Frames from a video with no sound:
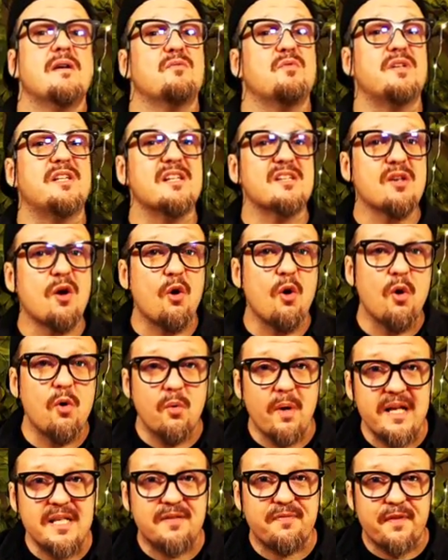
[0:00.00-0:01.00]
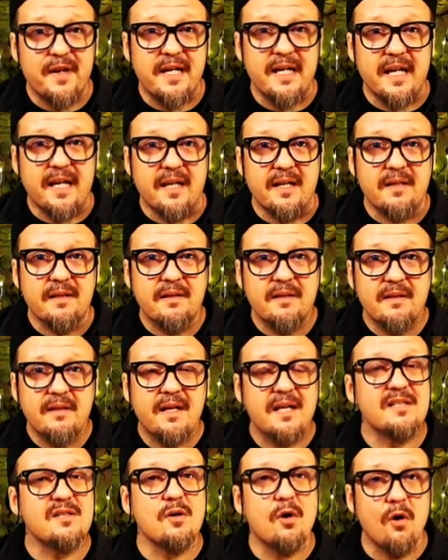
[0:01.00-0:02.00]
which is always funny.
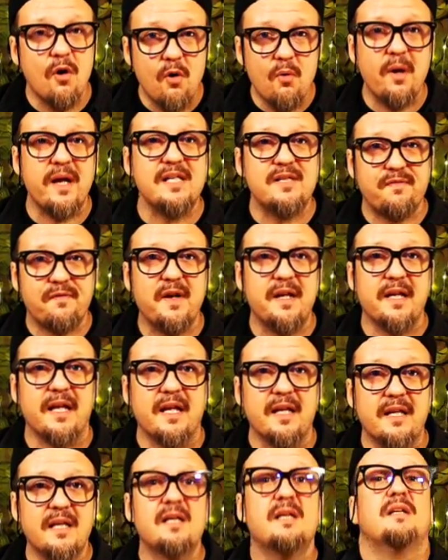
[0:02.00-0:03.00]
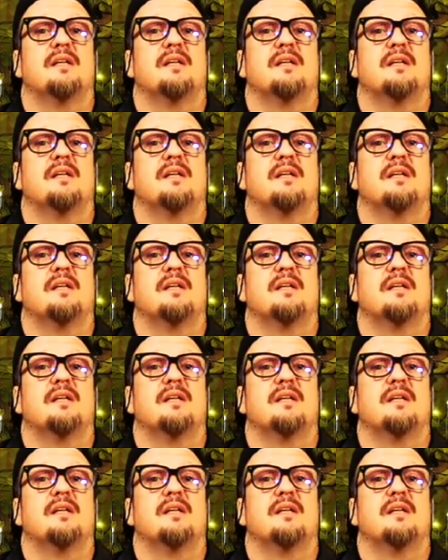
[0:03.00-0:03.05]
It's always funny